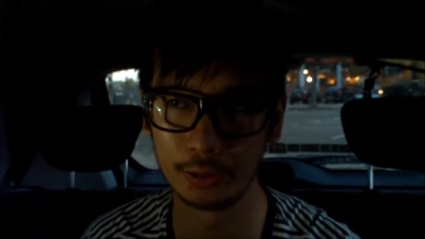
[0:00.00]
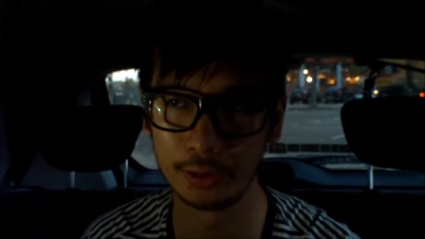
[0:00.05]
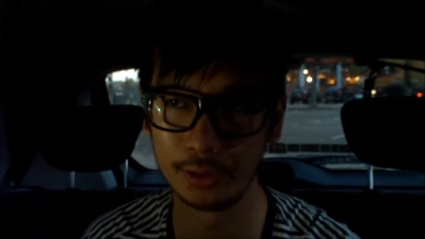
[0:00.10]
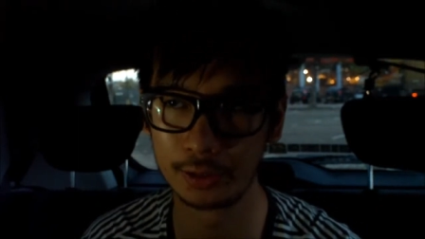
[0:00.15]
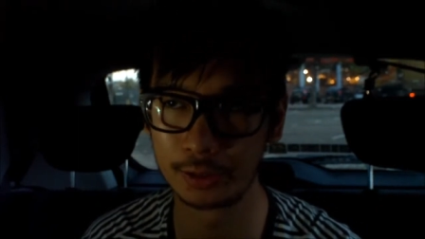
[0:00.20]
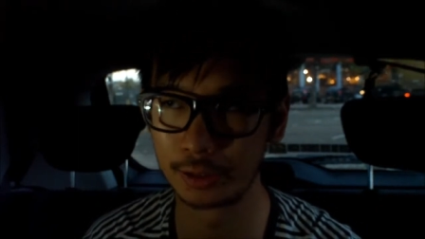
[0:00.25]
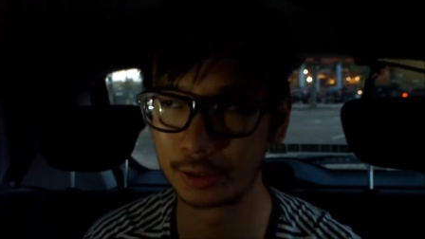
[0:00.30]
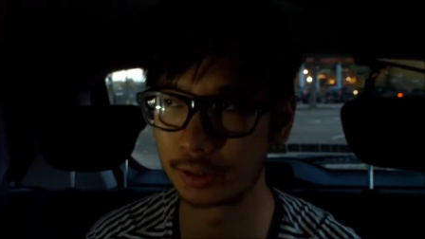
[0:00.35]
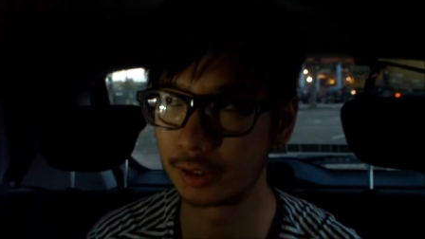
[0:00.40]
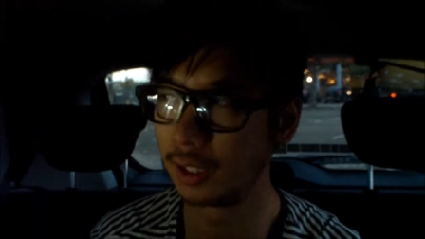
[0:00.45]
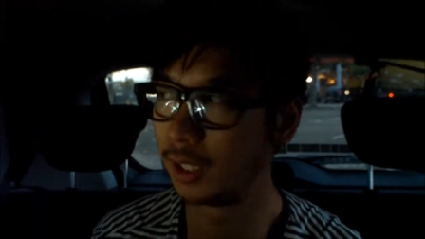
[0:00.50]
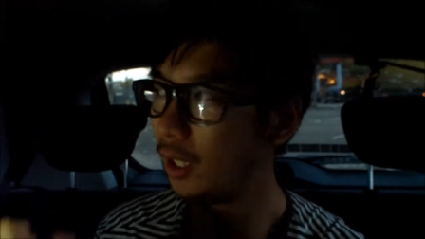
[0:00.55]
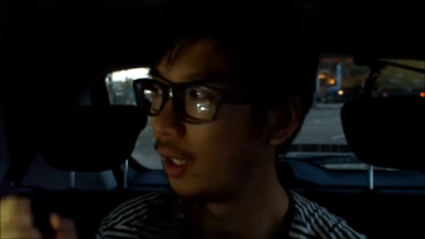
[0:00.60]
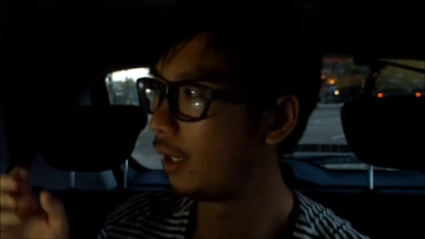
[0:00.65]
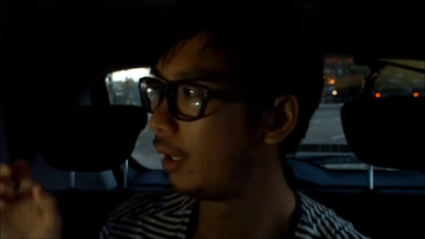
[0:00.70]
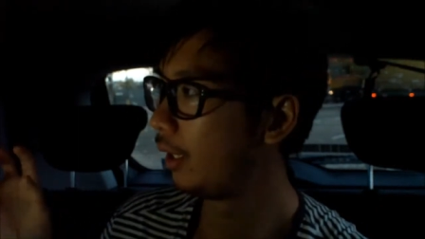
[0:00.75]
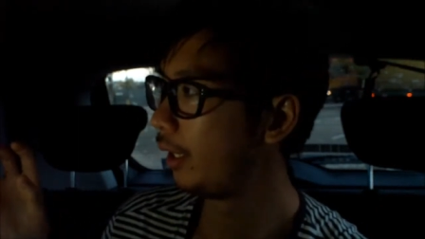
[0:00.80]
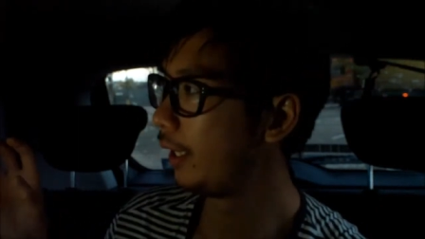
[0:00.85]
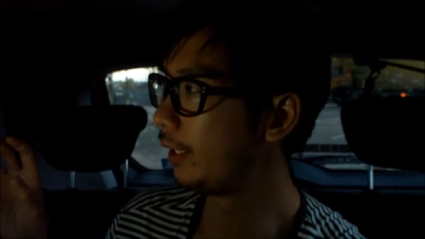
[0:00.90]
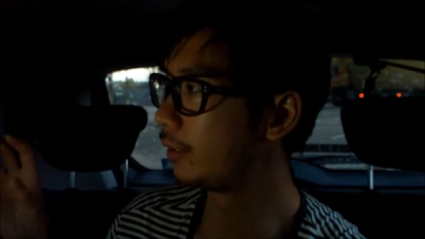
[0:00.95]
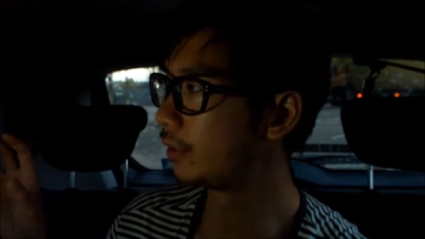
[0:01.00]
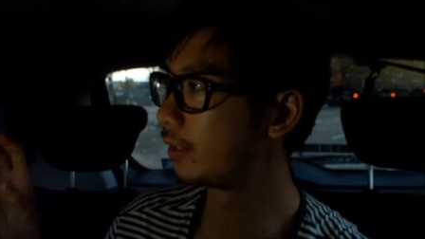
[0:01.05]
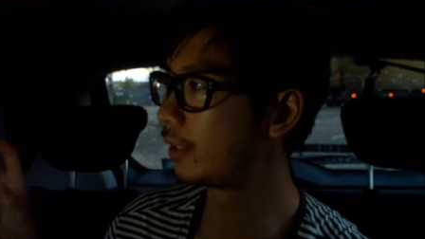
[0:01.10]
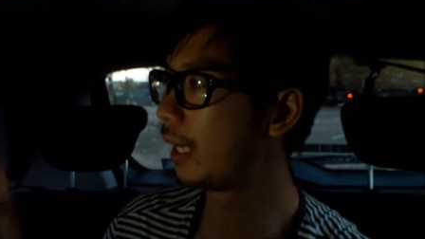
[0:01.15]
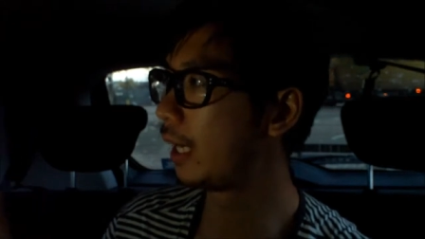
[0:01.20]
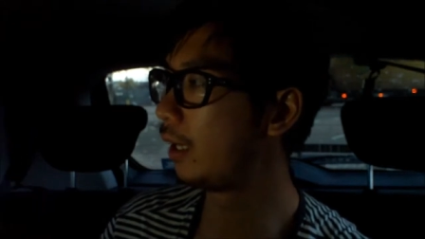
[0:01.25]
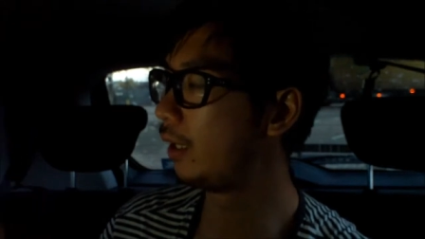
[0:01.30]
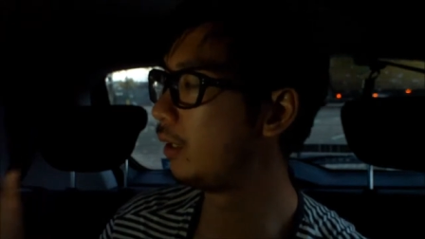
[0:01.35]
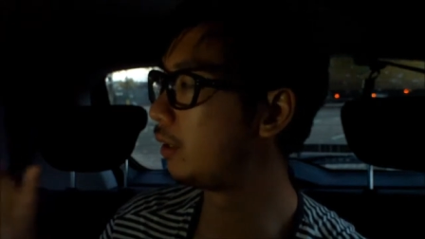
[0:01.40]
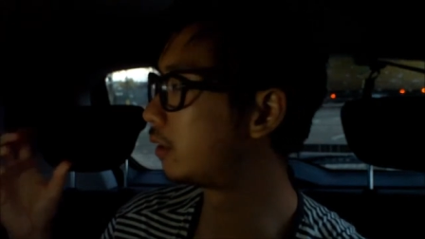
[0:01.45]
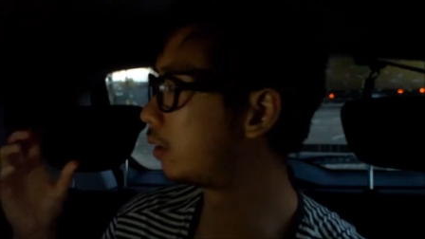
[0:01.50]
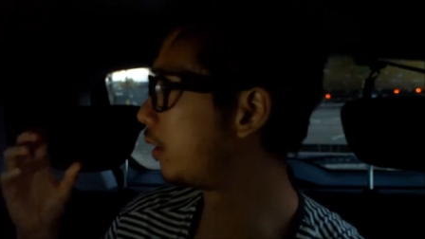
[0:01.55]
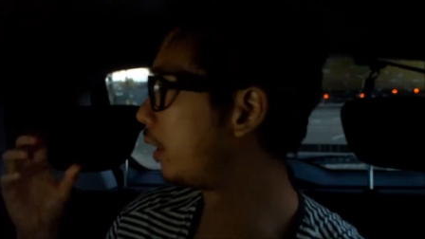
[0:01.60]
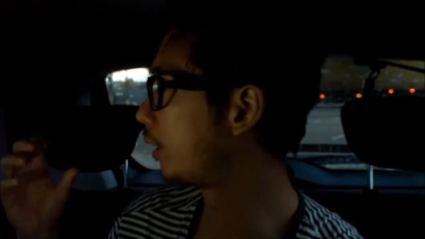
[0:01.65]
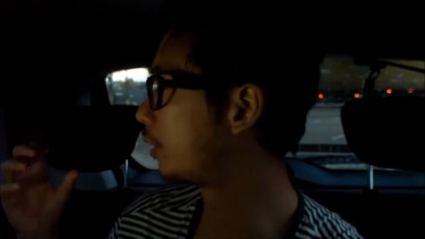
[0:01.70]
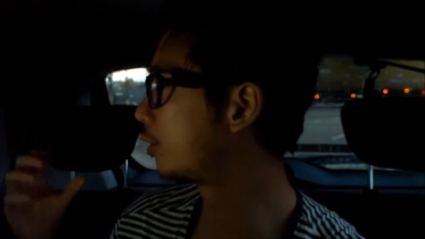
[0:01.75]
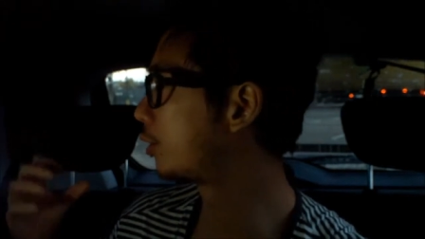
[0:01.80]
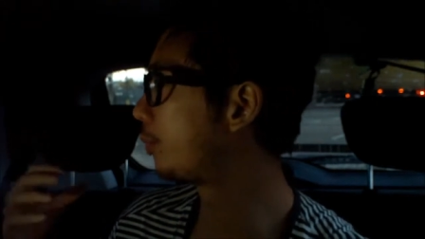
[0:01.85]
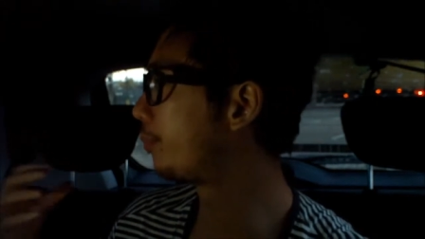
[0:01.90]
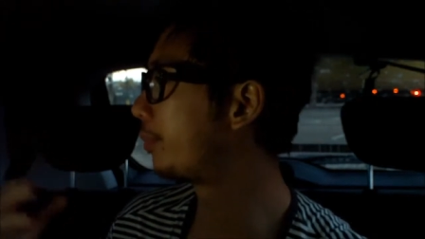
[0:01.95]
you know. It's just it's that it's
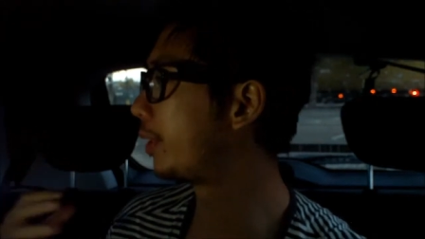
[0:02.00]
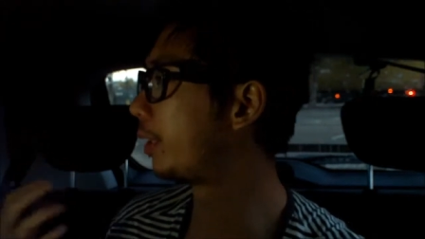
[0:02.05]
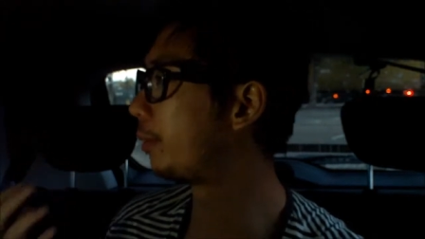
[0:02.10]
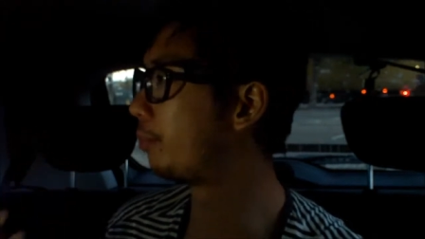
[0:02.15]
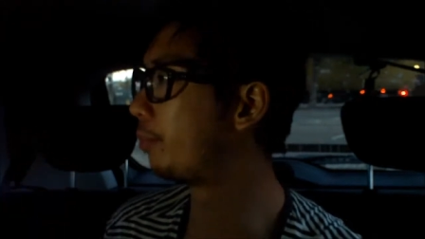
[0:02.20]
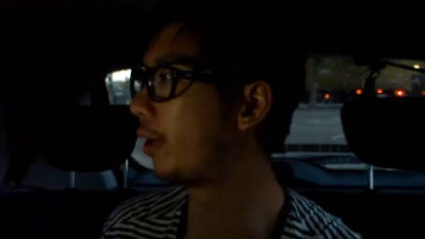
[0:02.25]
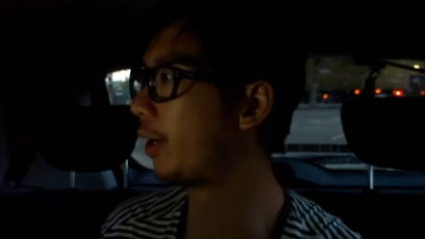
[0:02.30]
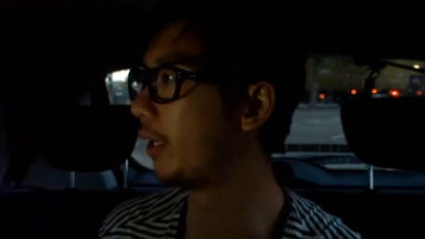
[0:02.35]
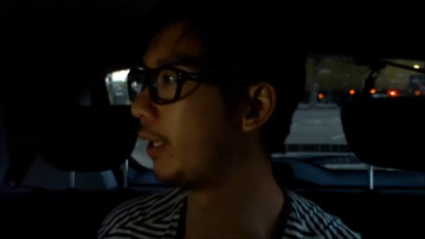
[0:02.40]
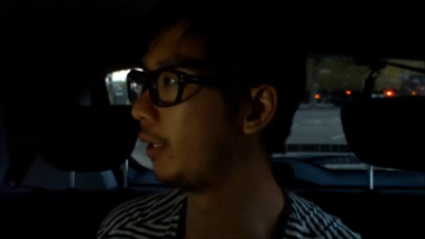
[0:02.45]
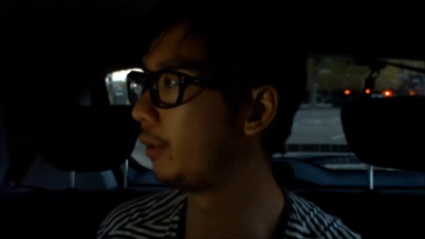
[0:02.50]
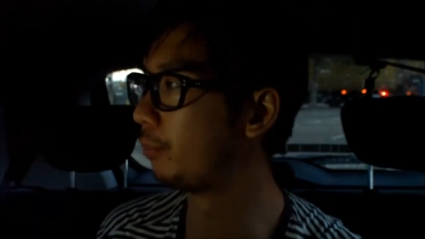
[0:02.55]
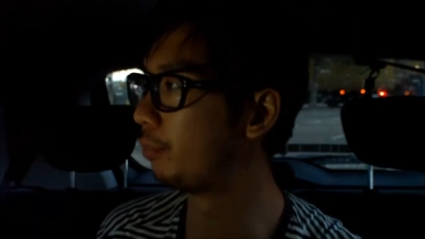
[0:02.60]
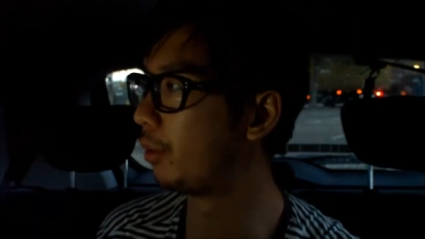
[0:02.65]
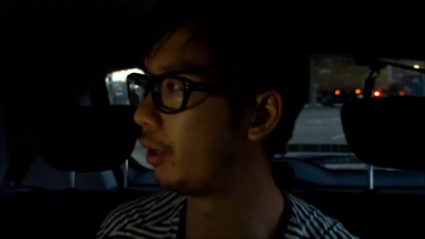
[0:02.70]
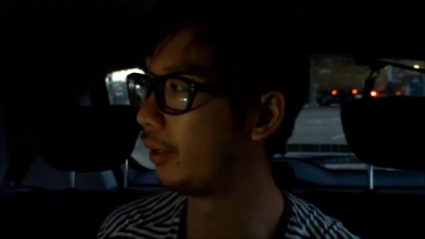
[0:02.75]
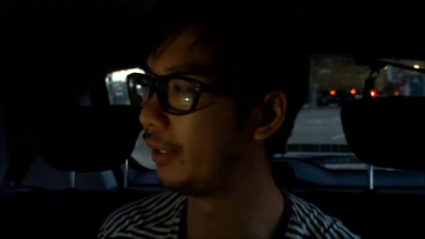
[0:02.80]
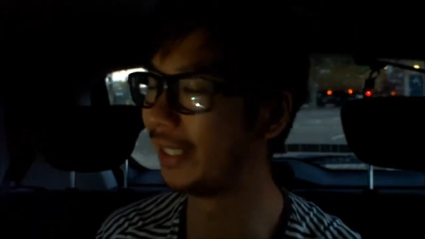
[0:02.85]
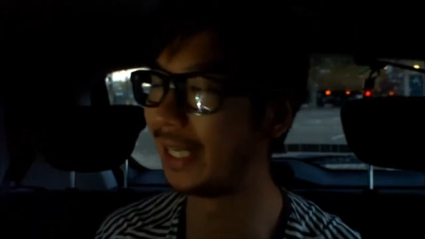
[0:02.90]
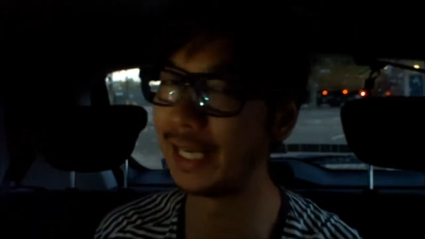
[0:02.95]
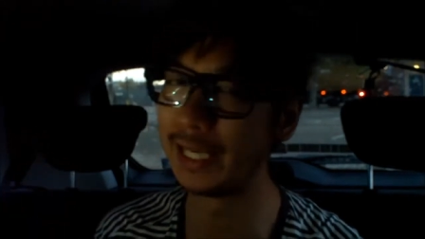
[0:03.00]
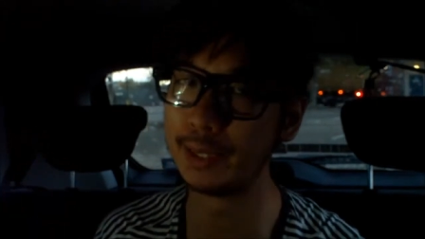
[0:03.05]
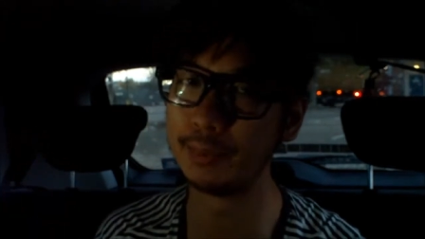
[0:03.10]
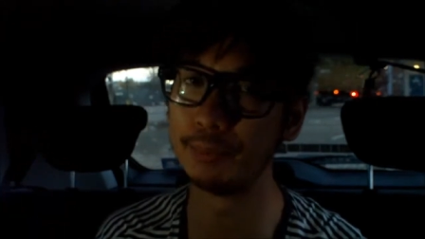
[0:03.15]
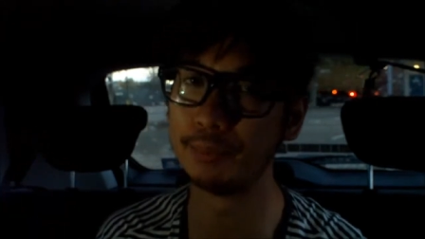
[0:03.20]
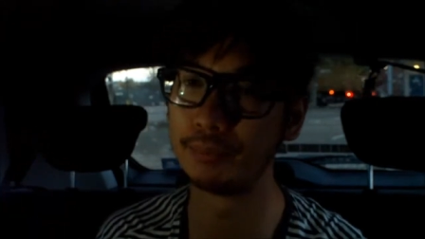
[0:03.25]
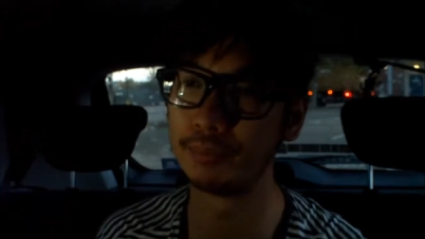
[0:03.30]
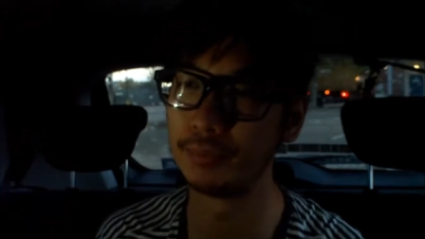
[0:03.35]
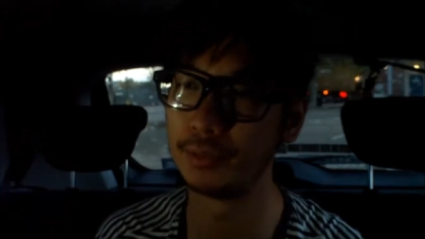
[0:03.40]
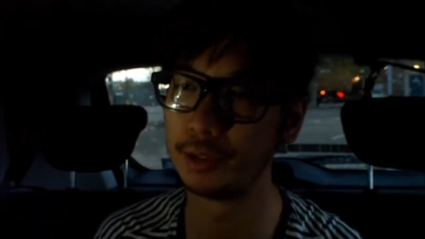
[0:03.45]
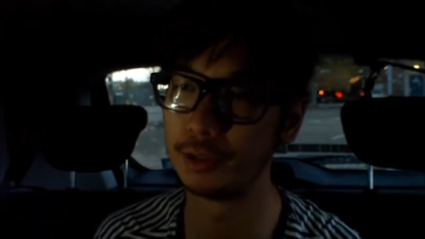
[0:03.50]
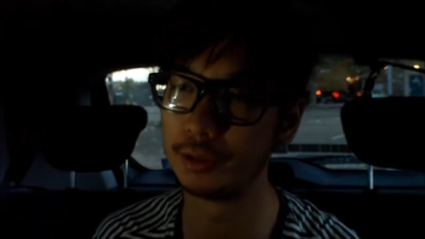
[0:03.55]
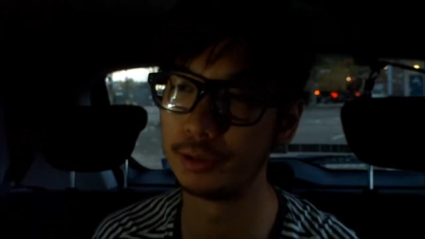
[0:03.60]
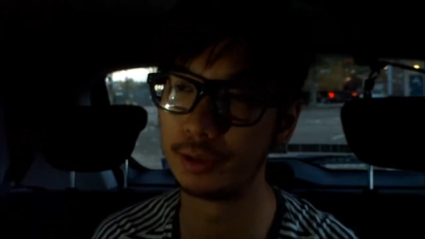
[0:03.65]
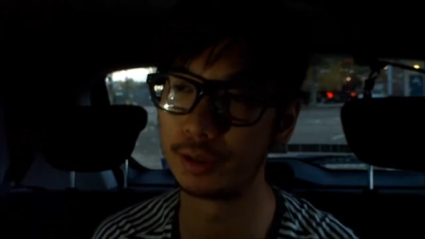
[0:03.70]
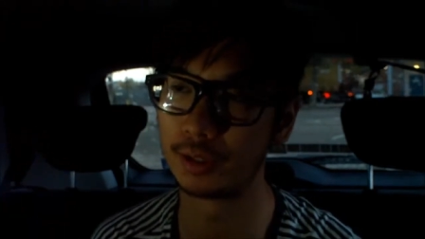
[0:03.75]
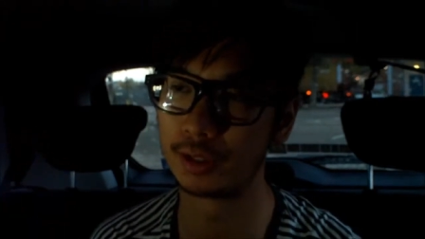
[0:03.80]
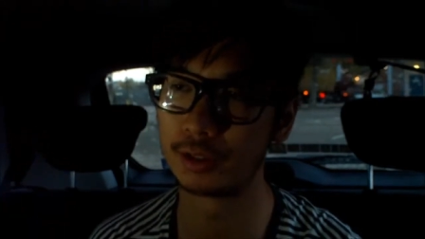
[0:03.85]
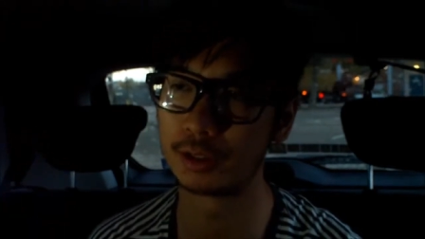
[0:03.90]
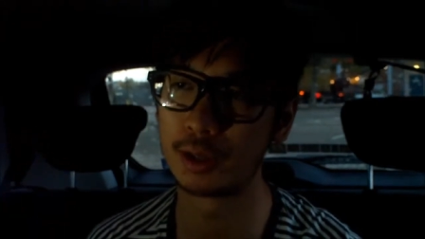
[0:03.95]
like something by by name, you
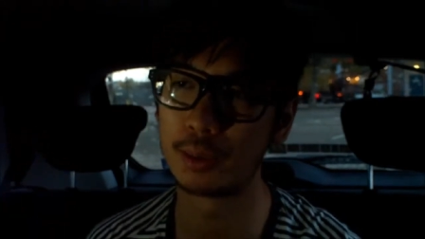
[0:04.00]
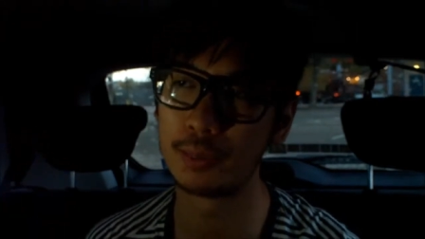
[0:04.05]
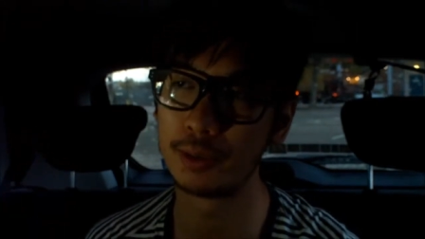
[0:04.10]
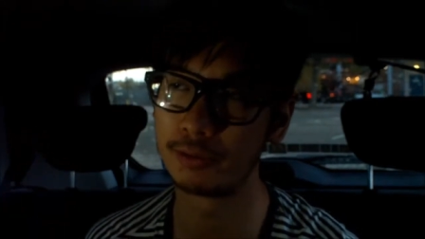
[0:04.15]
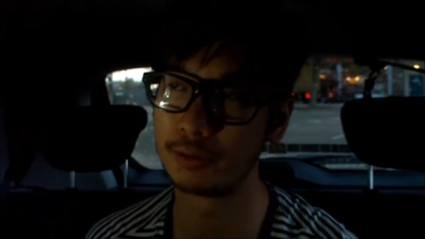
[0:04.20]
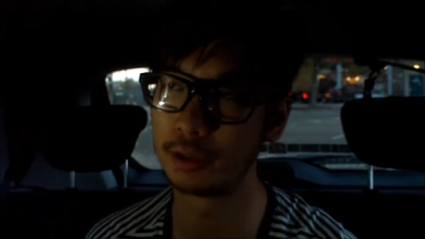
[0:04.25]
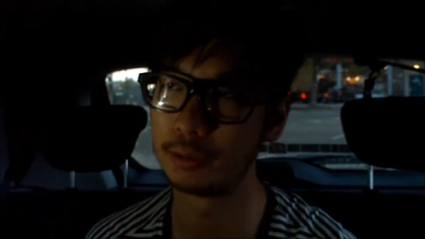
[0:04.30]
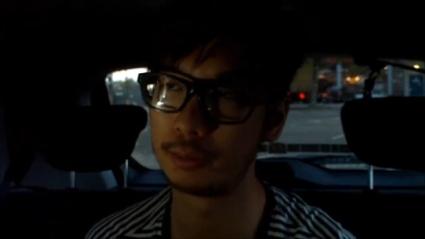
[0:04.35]
know, like a zombie